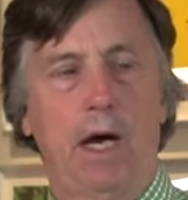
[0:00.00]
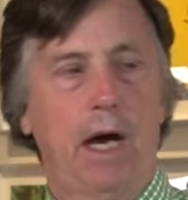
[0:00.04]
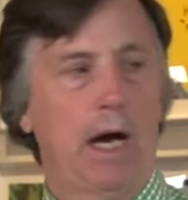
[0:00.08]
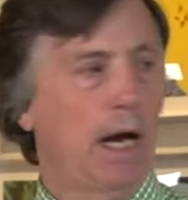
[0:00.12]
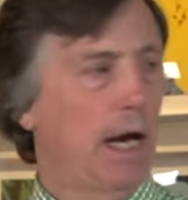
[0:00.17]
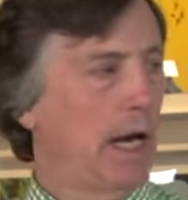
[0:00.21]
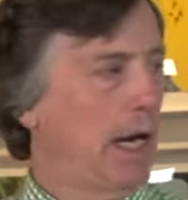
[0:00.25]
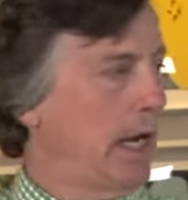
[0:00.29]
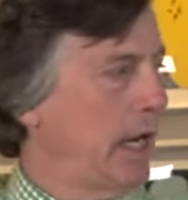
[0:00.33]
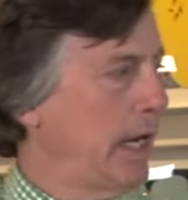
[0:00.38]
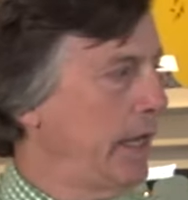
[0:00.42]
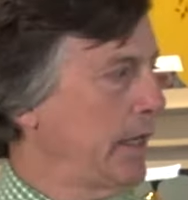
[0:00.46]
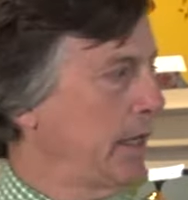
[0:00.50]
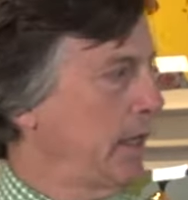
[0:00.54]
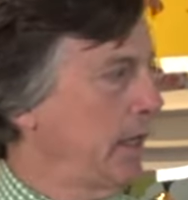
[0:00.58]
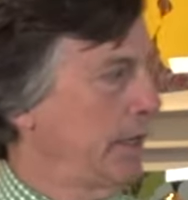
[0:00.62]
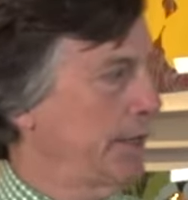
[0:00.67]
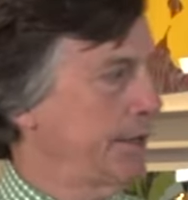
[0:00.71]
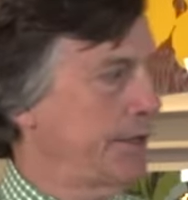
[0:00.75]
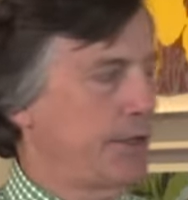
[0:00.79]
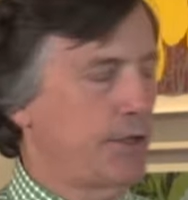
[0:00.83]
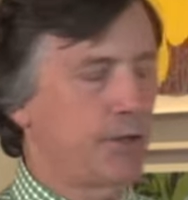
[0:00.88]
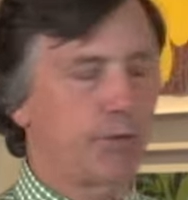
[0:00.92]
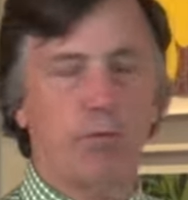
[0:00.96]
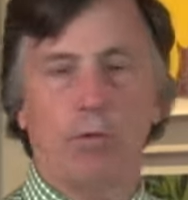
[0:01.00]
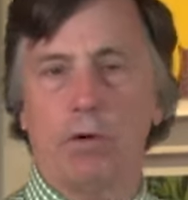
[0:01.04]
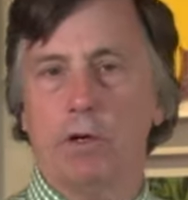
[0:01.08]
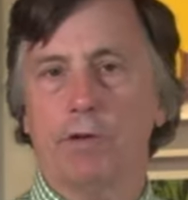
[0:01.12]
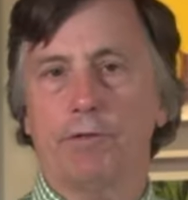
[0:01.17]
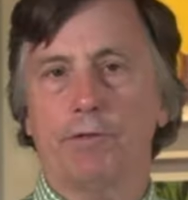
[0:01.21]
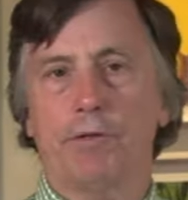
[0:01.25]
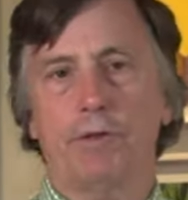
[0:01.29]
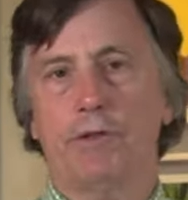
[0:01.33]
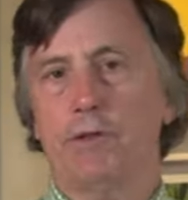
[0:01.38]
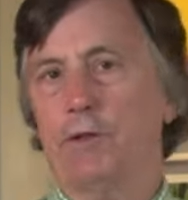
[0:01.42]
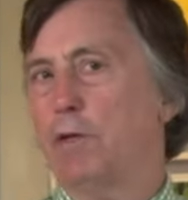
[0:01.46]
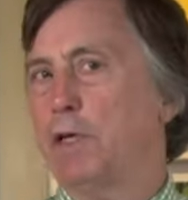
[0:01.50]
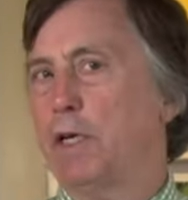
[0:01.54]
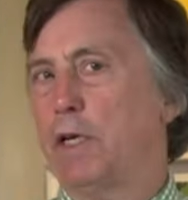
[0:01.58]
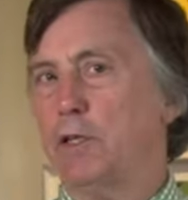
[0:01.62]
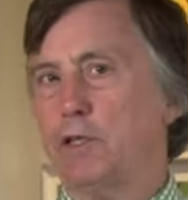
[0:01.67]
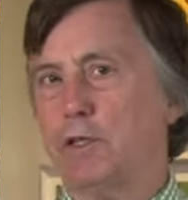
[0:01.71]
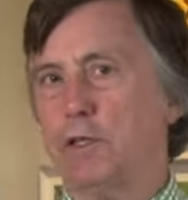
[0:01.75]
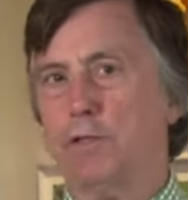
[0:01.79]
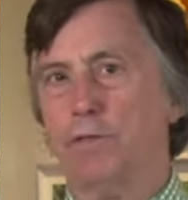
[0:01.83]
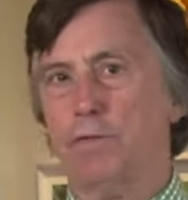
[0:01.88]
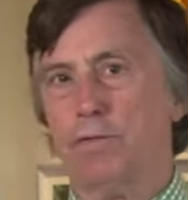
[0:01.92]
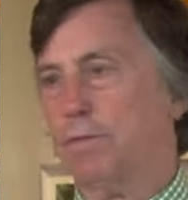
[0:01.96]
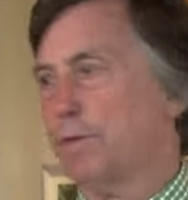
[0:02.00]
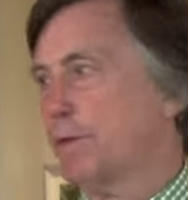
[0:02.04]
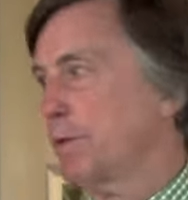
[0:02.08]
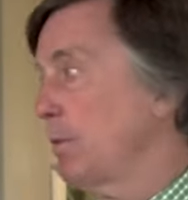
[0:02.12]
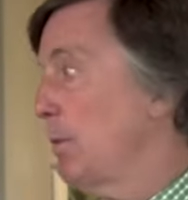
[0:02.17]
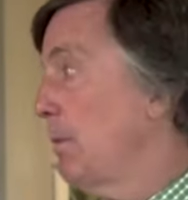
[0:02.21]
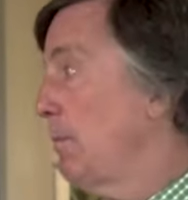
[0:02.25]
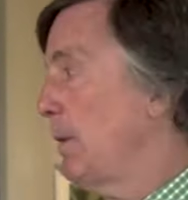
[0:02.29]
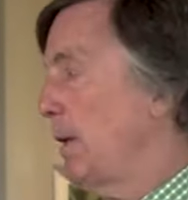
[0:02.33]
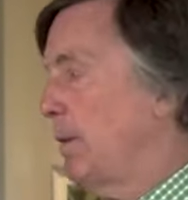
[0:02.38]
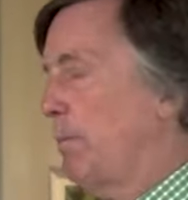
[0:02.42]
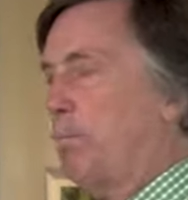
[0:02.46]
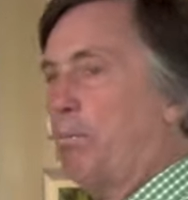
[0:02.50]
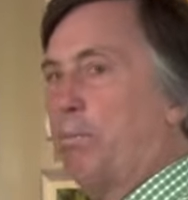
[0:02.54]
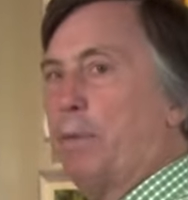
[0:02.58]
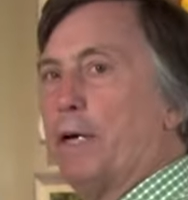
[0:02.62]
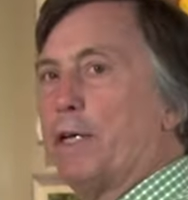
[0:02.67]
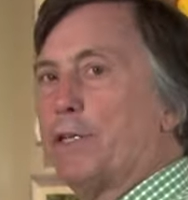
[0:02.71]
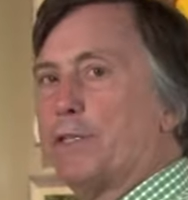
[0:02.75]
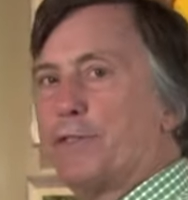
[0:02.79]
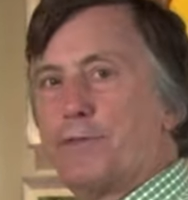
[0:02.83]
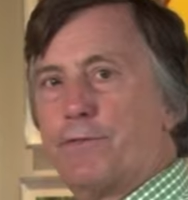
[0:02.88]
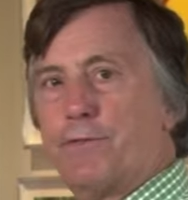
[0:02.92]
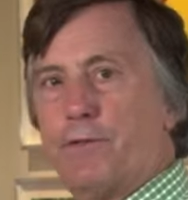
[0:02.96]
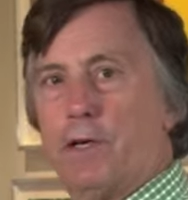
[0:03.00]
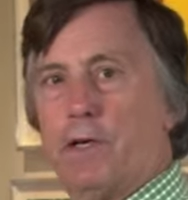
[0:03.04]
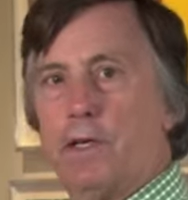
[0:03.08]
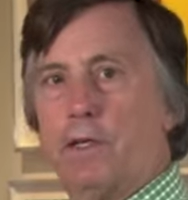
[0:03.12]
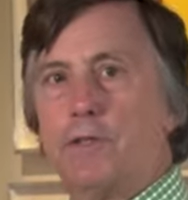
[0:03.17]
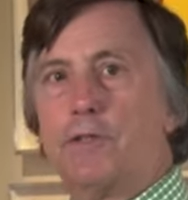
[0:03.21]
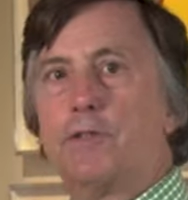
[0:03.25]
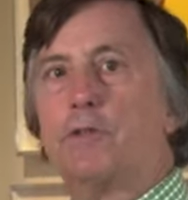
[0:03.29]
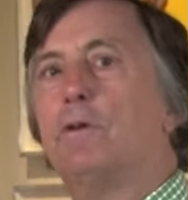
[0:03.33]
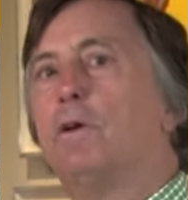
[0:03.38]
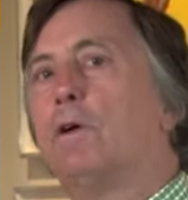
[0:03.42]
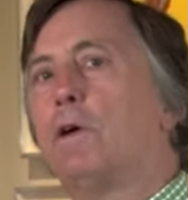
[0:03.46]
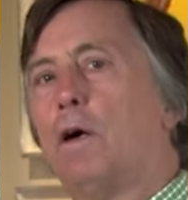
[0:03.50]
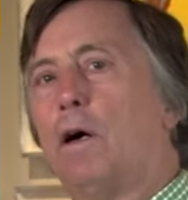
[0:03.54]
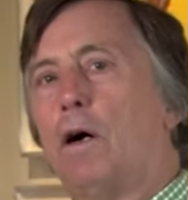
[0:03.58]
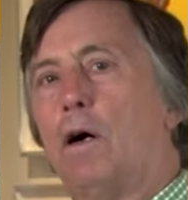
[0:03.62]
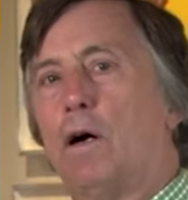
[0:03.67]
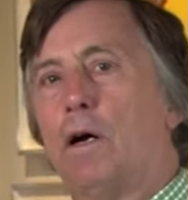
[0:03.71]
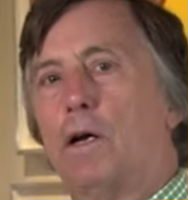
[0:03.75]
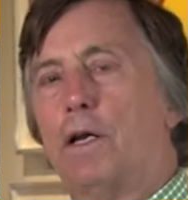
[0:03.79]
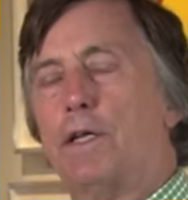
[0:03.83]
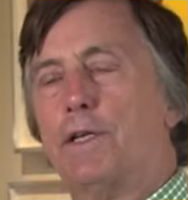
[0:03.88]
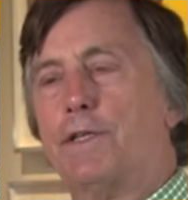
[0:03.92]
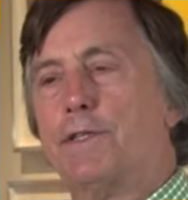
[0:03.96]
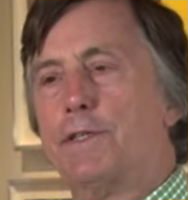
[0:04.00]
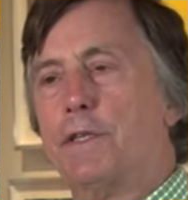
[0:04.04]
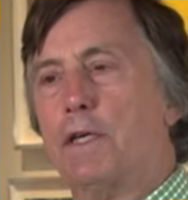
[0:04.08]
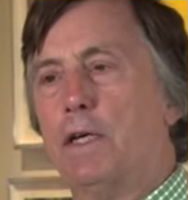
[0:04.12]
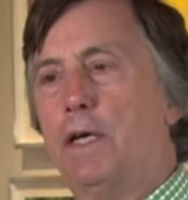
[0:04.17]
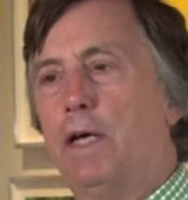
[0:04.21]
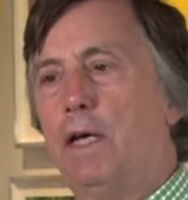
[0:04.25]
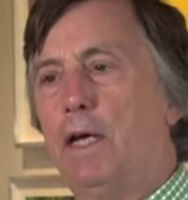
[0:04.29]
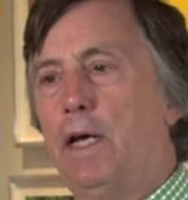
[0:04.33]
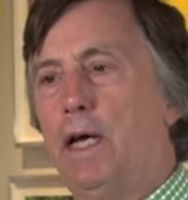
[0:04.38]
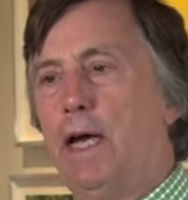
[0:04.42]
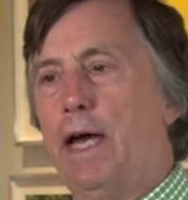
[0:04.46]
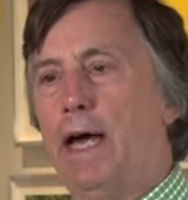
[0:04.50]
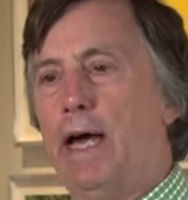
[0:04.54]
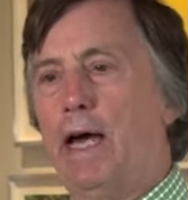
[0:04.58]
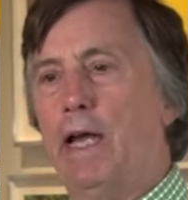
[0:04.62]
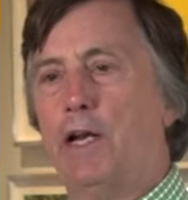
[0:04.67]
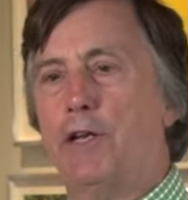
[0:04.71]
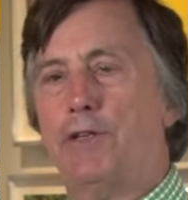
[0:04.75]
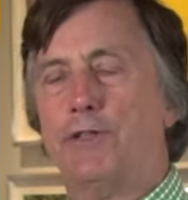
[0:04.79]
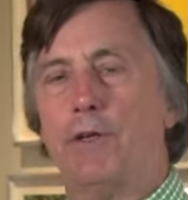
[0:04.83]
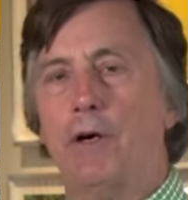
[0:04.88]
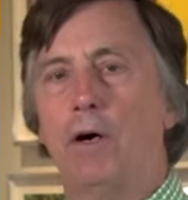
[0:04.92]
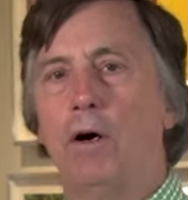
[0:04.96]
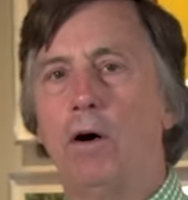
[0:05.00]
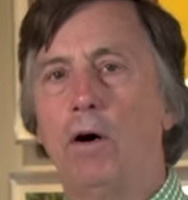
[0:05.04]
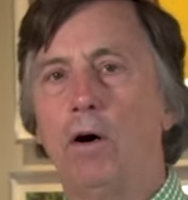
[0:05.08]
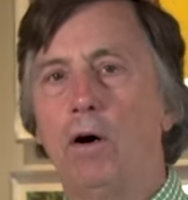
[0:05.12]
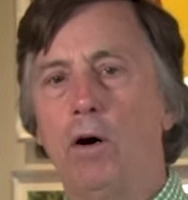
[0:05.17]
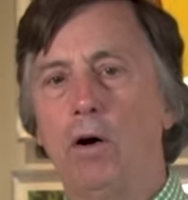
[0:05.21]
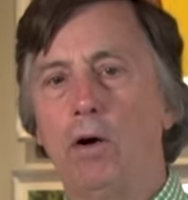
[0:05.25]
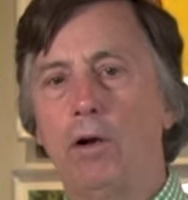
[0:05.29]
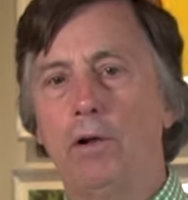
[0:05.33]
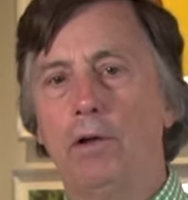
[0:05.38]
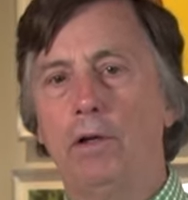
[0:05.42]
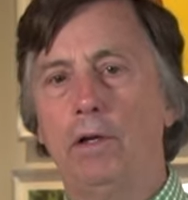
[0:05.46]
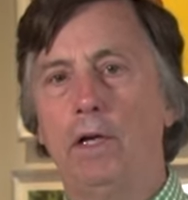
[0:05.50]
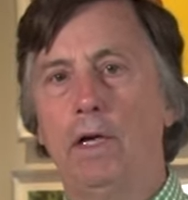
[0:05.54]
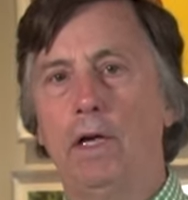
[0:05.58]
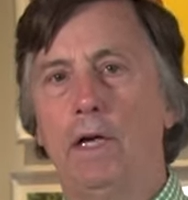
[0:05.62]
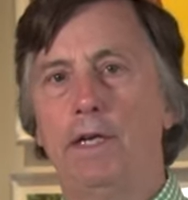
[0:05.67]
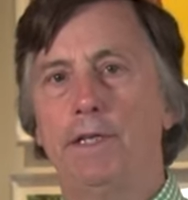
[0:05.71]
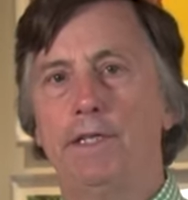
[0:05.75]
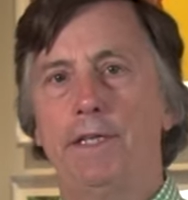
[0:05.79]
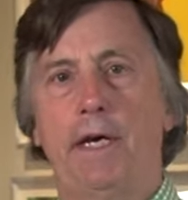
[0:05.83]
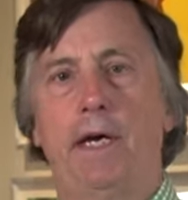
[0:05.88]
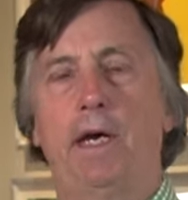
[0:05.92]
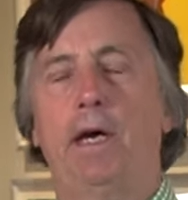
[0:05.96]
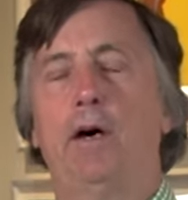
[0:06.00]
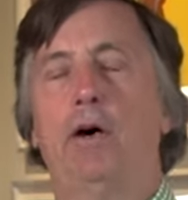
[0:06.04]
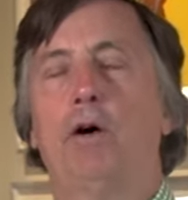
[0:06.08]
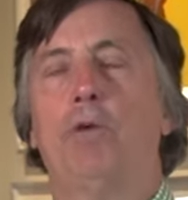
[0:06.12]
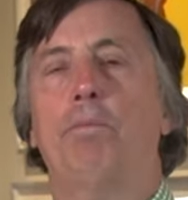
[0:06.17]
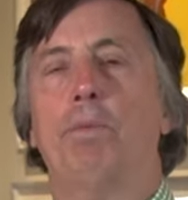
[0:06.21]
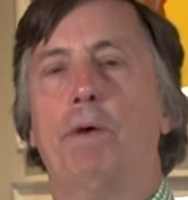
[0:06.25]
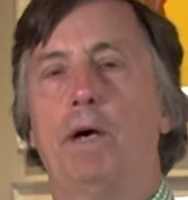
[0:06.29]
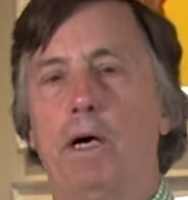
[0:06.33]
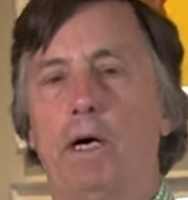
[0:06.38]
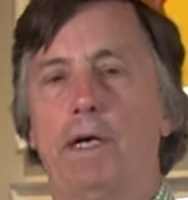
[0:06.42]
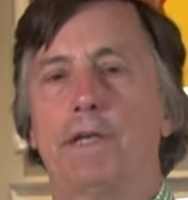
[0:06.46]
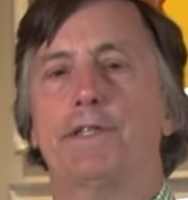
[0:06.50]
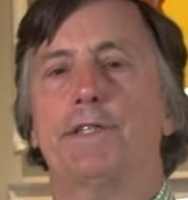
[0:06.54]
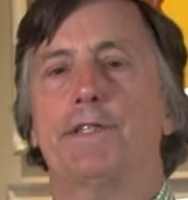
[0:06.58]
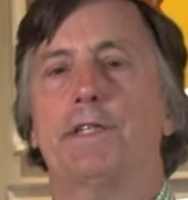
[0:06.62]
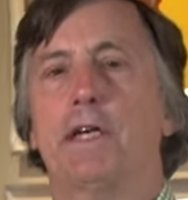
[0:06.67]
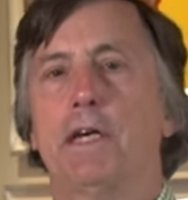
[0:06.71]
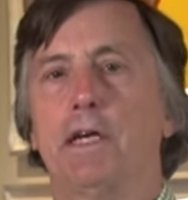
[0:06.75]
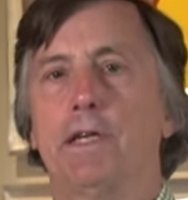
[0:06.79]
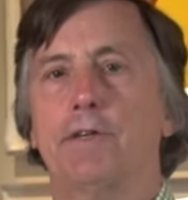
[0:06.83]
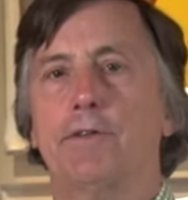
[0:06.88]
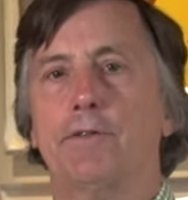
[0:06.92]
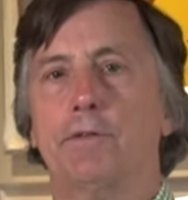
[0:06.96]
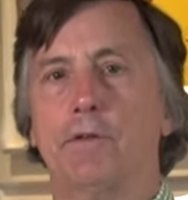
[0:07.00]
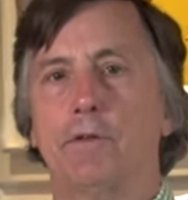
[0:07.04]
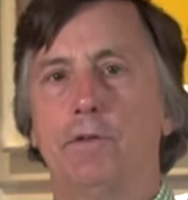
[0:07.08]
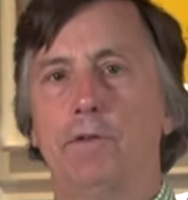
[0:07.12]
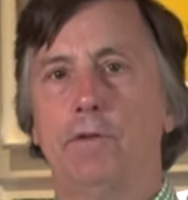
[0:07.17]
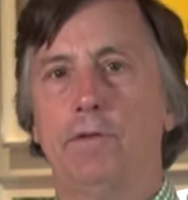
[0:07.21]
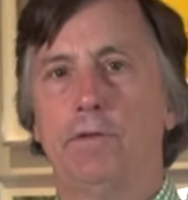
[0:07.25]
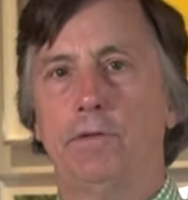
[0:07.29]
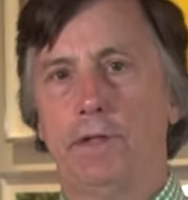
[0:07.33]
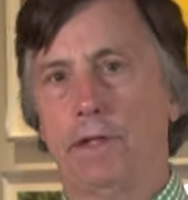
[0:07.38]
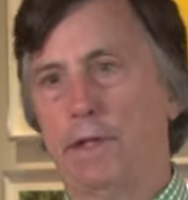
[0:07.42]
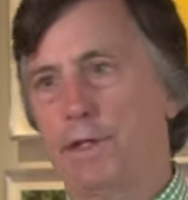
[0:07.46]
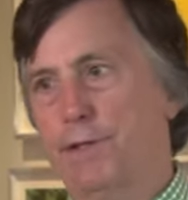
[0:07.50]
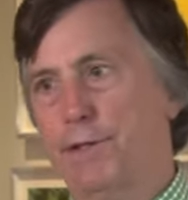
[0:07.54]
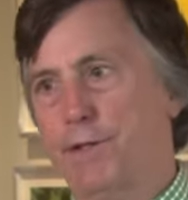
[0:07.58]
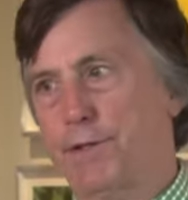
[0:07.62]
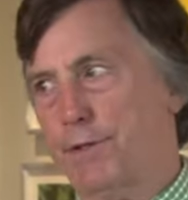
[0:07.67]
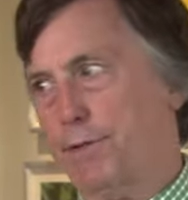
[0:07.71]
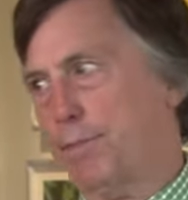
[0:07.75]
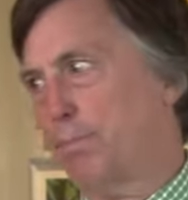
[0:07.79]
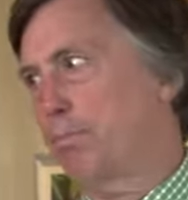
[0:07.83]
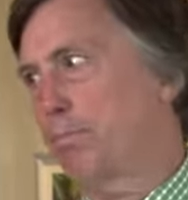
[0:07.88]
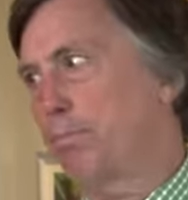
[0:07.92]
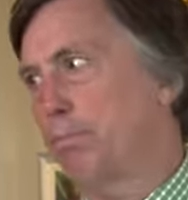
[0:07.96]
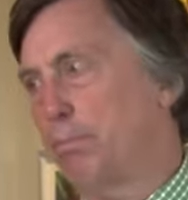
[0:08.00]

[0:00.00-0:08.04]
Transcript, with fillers: I got these wonderful donations from some of my best friends who are artists. And it's all to help us get through this